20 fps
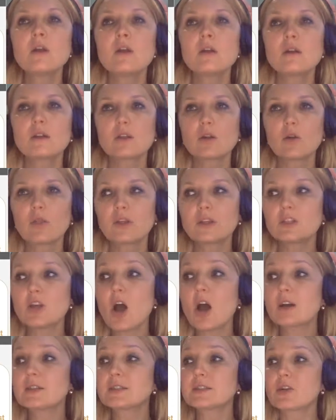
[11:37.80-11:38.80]
So the
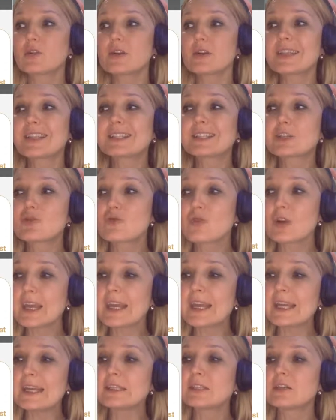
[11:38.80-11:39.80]
doctors
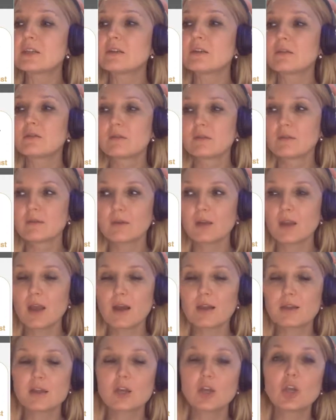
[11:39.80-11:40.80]
treat,
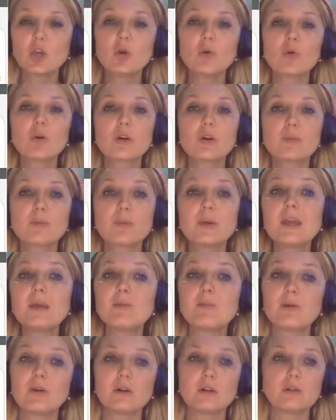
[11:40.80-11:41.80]
yes, cure
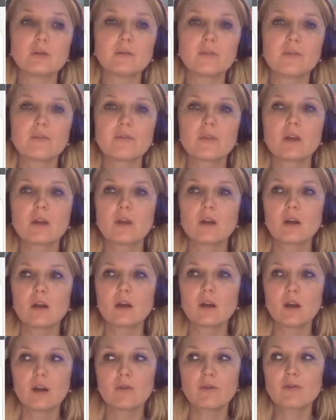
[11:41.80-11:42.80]
people
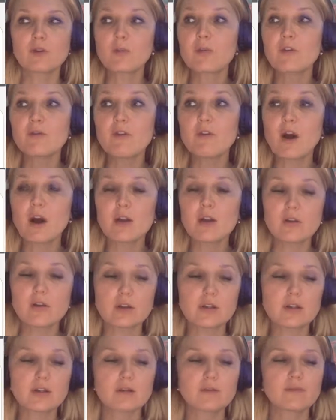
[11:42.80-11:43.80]
from the
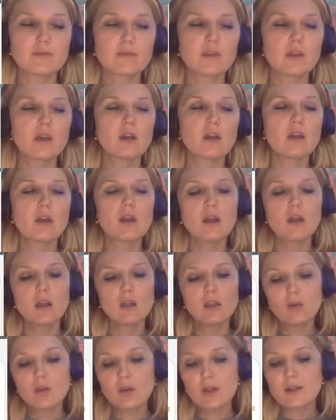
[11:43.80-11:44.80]
virus.
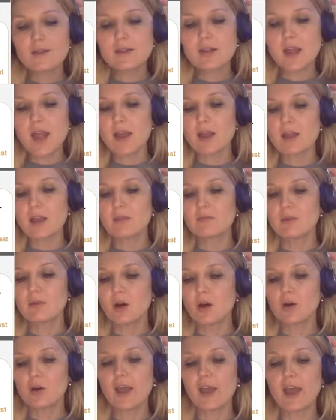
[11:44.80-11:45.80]
You can say,
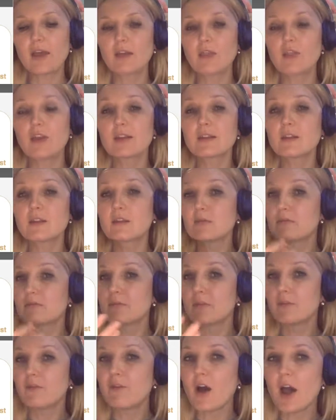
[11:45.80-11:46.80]
okay, this
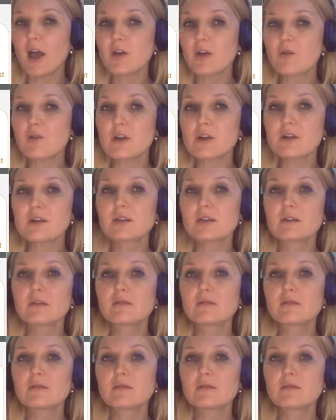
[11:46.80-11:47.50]
virus